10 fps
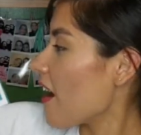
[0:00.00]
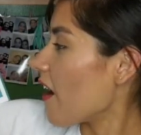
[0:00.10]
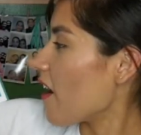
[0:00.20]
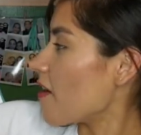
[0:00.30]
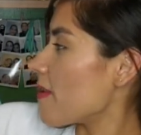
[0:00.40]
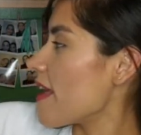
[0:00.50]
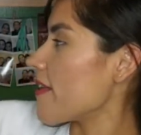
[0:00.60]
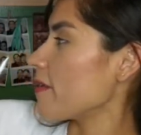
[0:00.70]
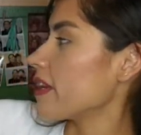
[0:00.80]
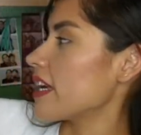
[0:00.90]
And
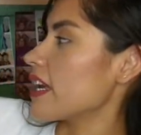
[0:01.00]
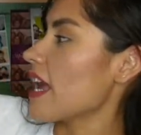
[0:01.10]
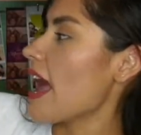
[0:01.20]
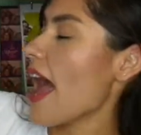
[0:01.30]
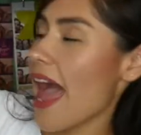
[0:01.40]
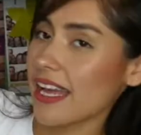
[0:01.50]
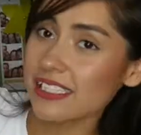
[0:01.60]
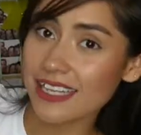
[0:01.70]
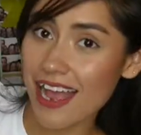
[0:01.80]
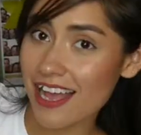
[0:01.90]
then we did
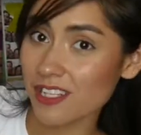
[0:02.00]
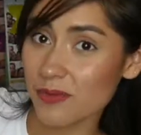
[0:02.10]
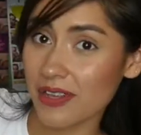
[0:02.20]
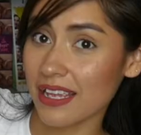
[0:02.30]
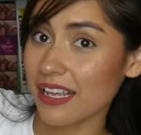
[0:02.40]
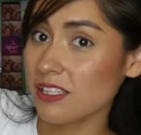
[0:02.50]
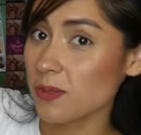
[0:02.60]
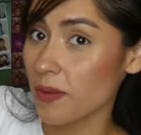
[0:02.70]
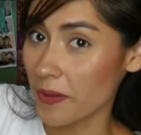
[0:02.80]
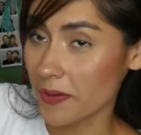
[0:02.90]
hashtags were like
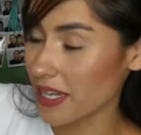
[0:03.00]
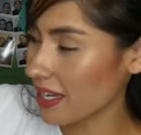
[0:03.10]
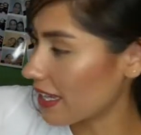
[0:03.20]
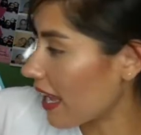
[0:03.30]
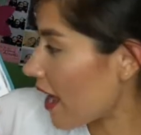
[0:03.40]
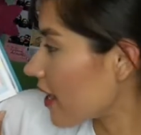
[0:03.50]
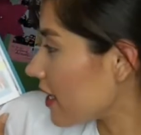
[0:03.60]
exploding again.